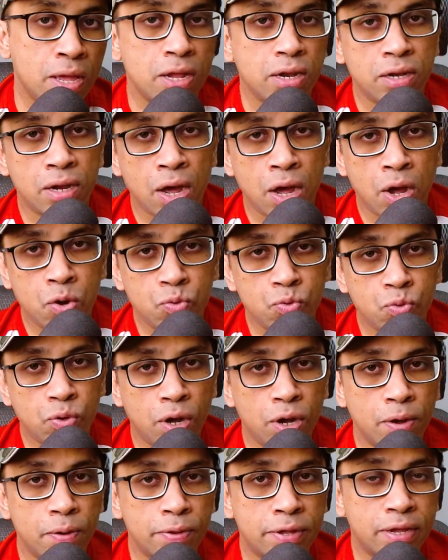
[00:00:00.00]
Now,
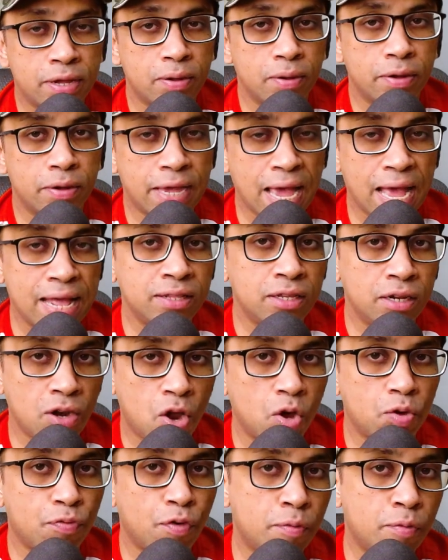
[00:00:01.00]
uh, can the
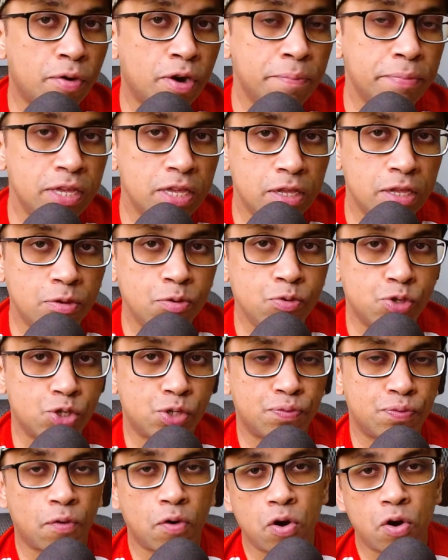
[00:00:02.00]
Longformer be
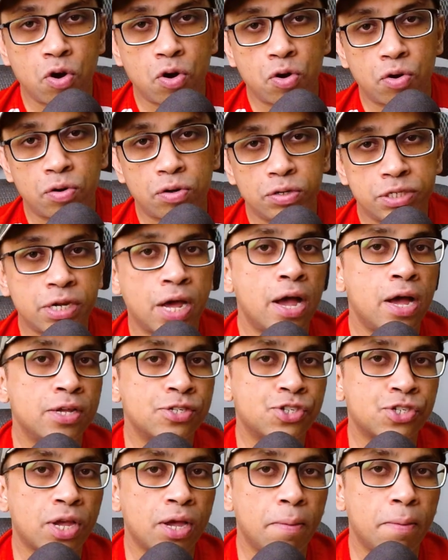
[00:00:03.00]
used for
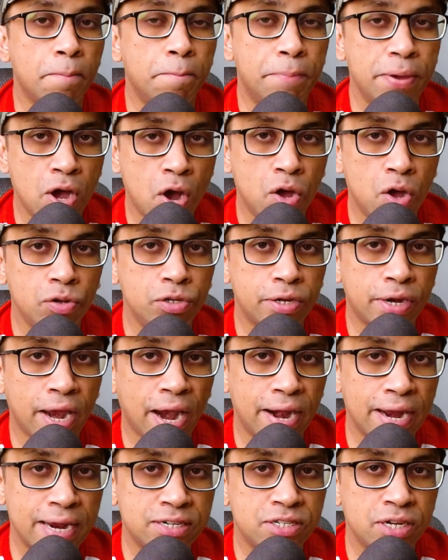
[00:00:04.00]
tasks beyond
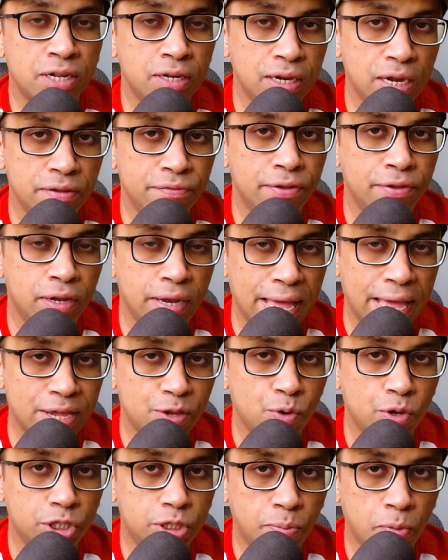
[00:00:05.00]
character level
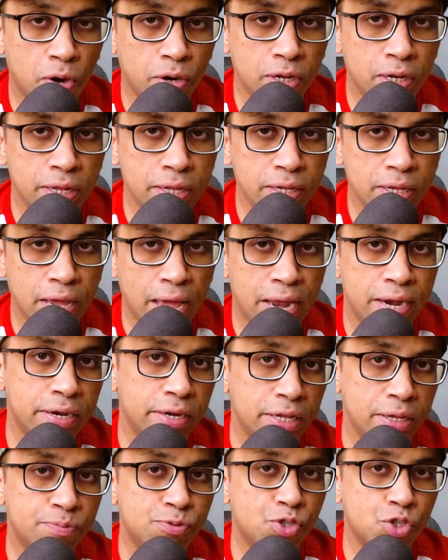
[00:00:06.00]
language modeling? And
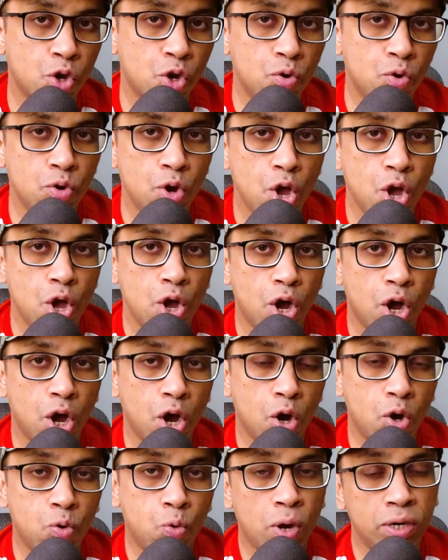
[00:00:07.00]
if so,
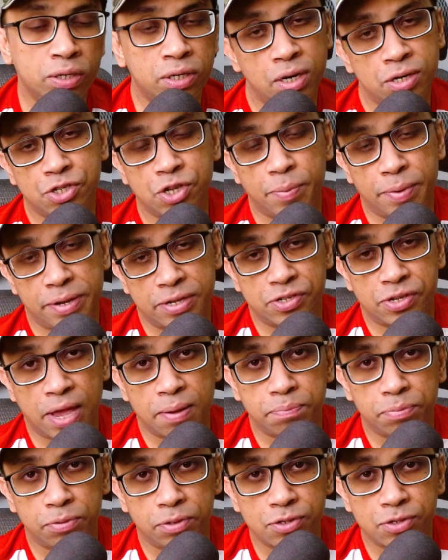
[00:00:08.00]
uh, what are some
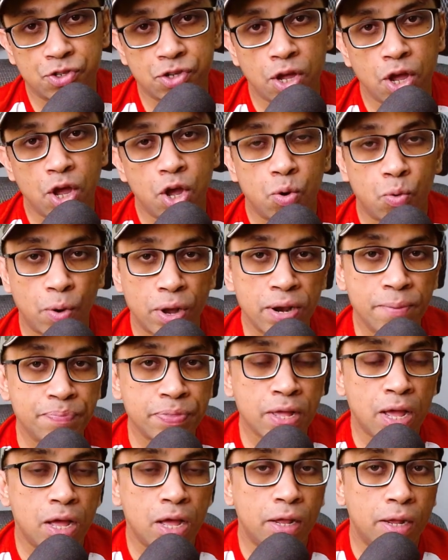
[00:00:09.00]
examples?
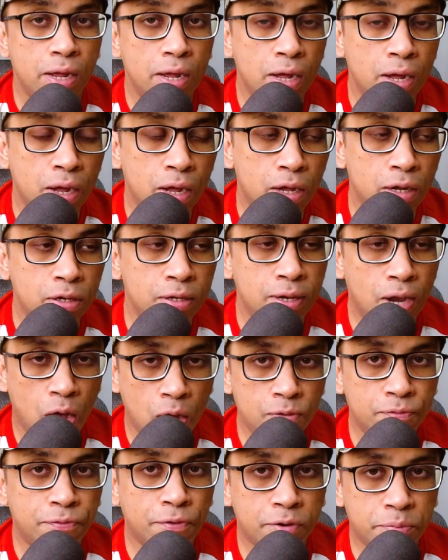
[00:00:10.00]
Well, uh,
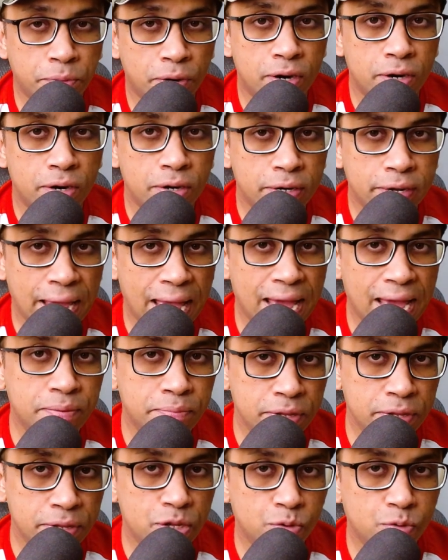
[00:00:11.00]
Longformer can
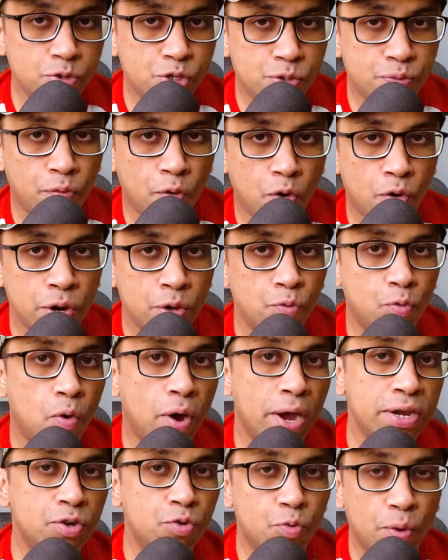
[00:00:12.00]
be used for a
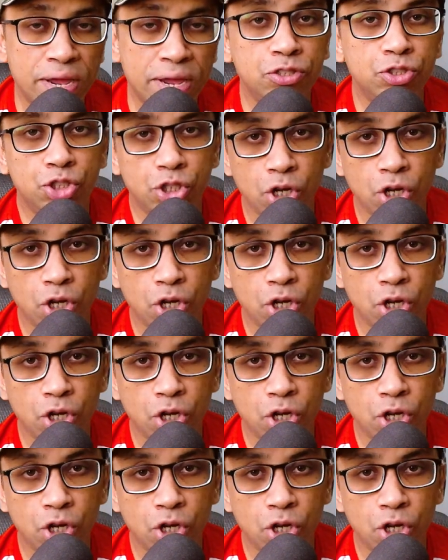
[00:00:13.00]
wide range